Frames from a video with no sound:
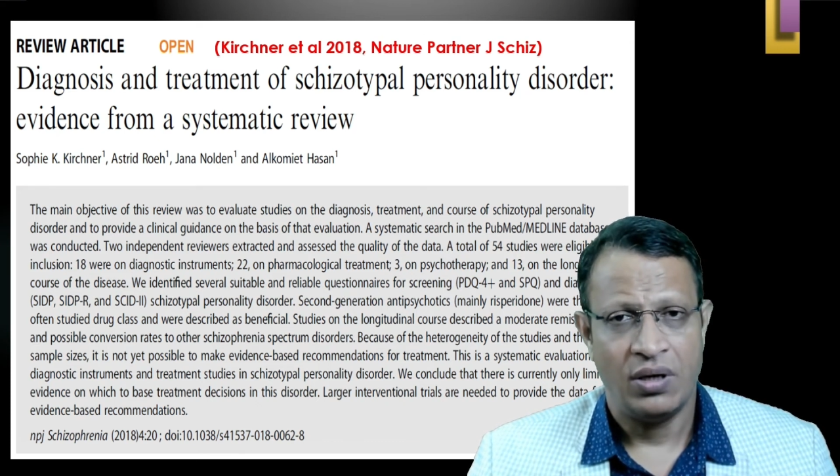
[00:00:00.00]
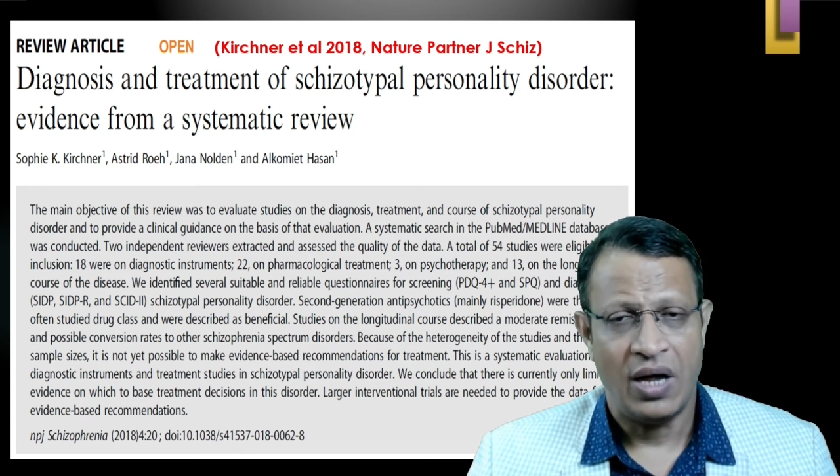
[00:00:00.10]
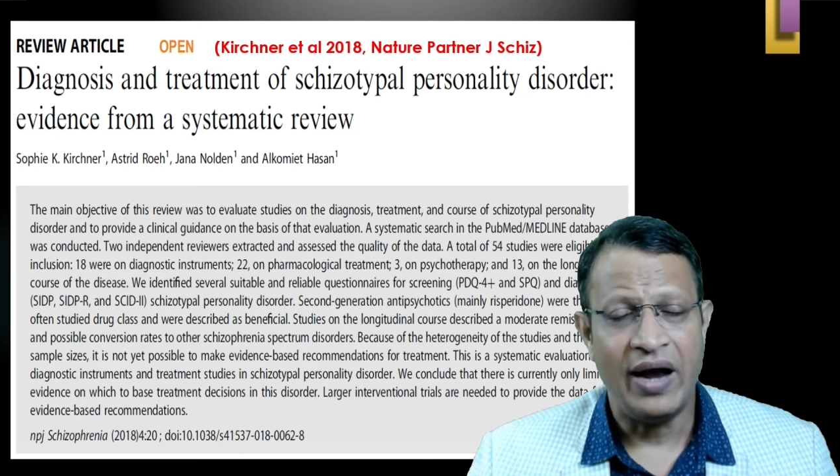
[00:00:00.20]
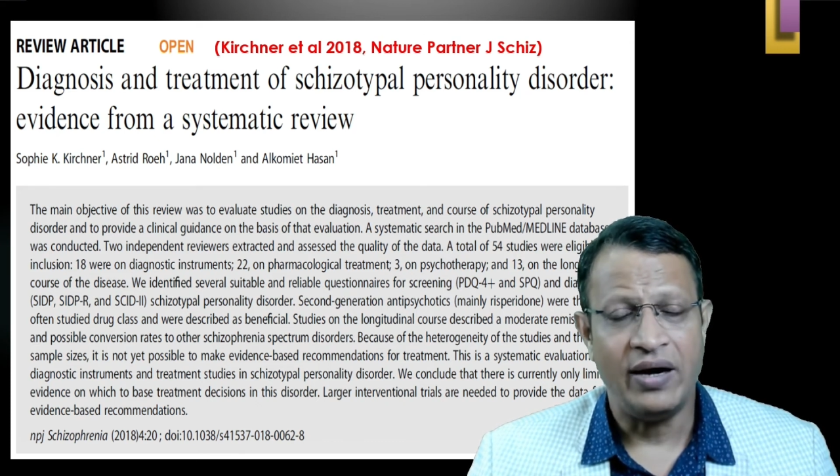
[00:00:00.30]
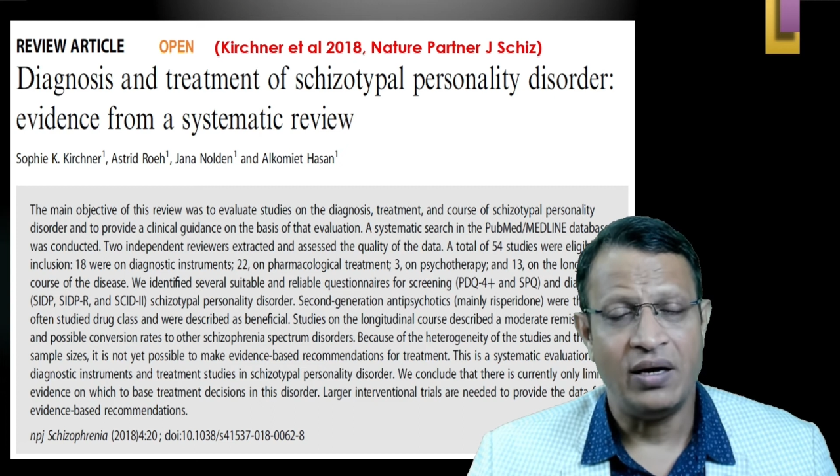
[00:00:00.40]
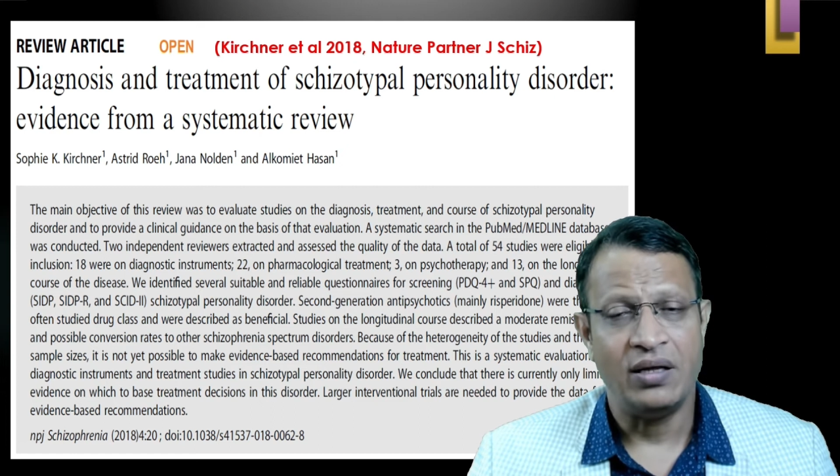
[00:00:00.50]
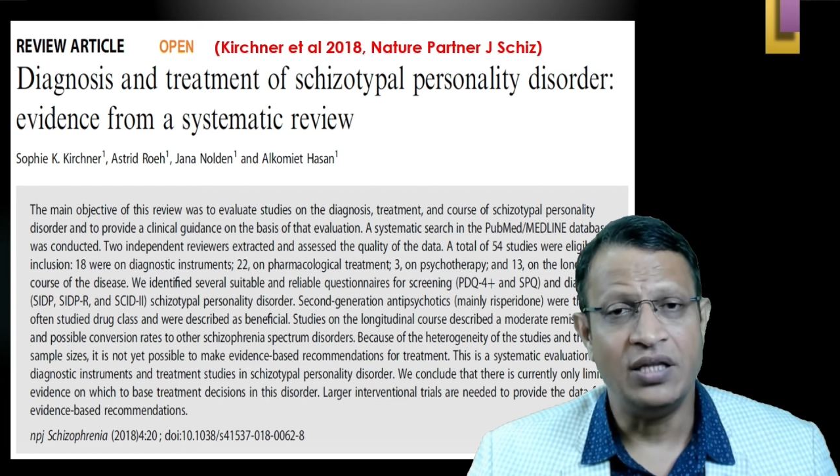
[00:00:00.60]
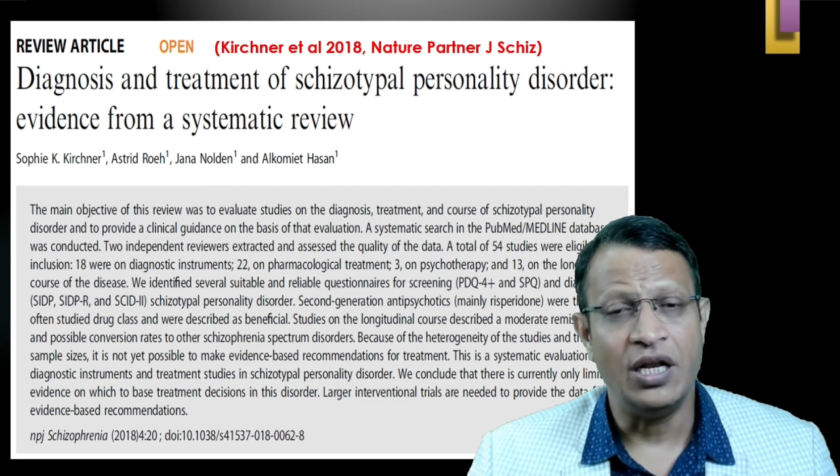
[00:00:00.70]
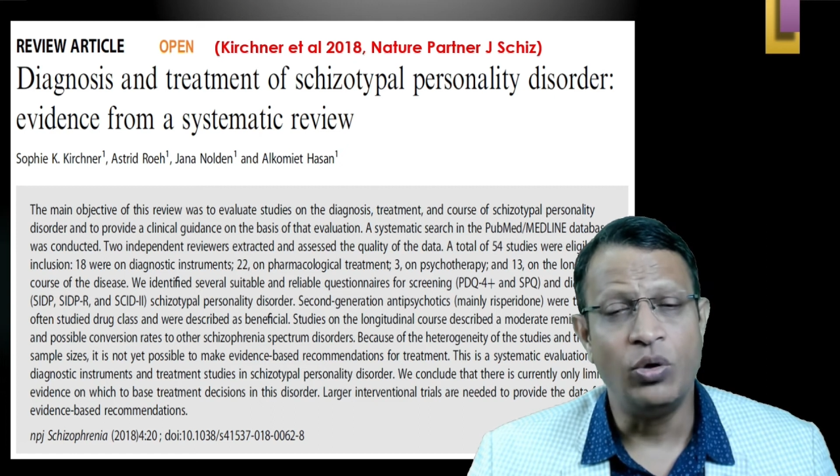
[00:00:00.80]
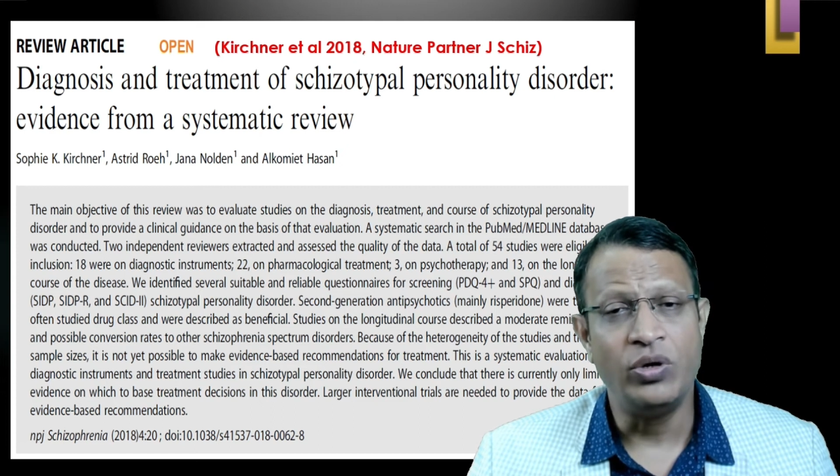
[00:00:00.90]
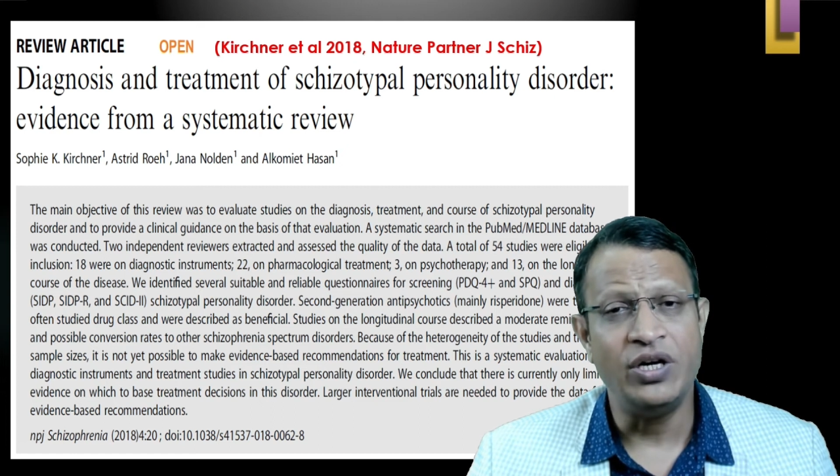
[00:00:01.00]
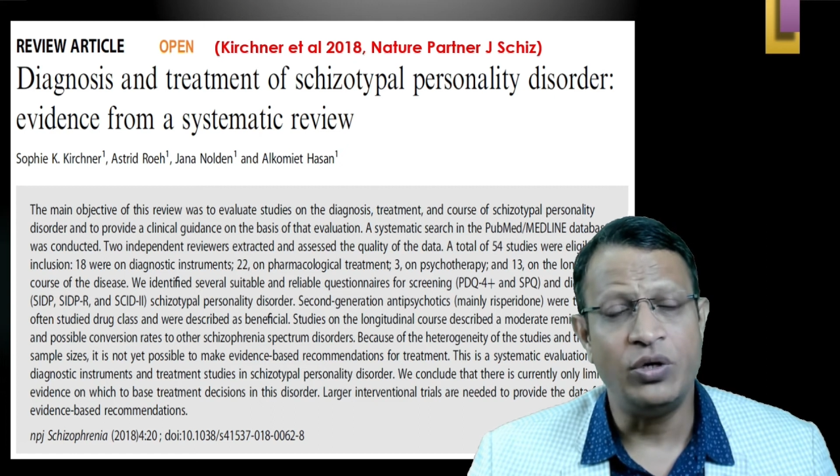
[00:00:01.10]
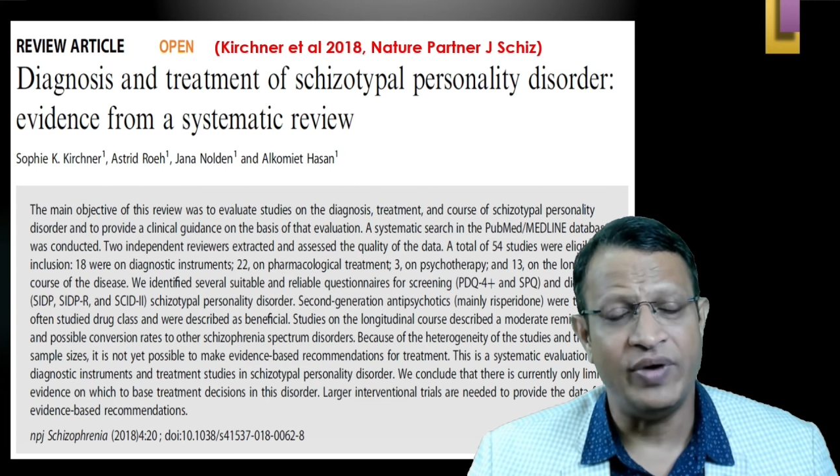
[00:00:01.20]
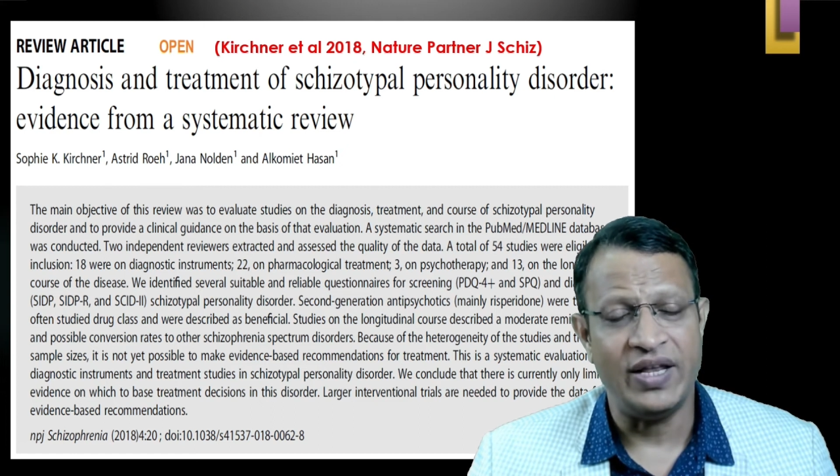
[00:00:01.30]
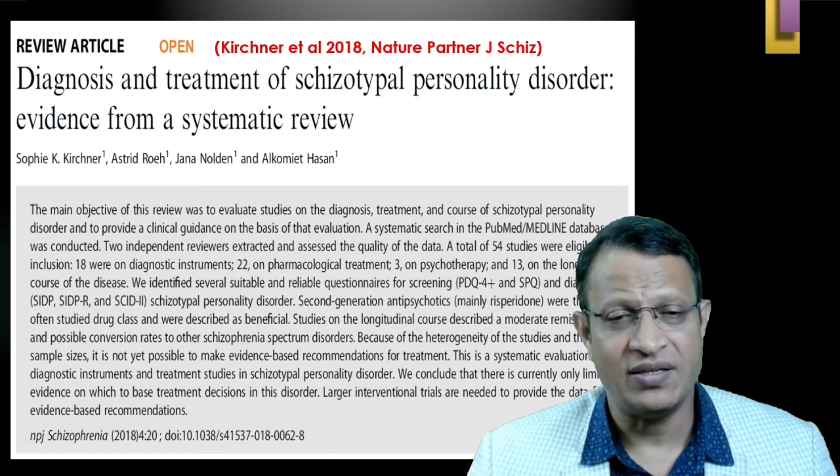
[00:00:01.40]
and they looked into
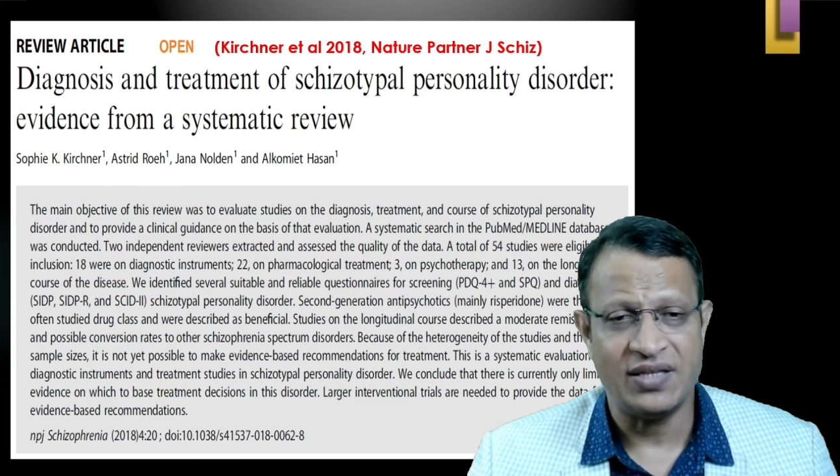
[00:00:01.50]
various